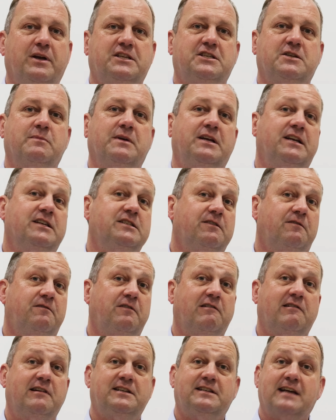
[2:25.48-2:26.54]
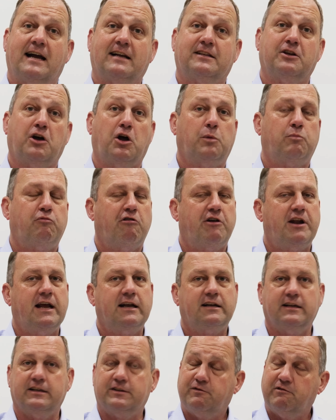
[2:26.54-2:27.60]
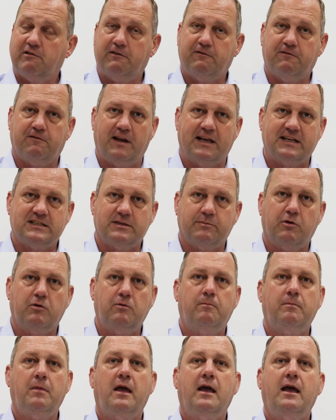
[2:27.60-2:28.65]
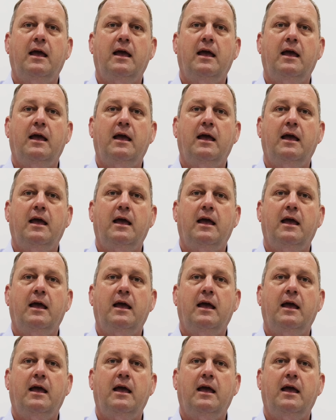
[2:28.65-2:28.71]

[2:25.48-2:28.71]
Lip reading: bitumen is a very ductile product, it's very flexible,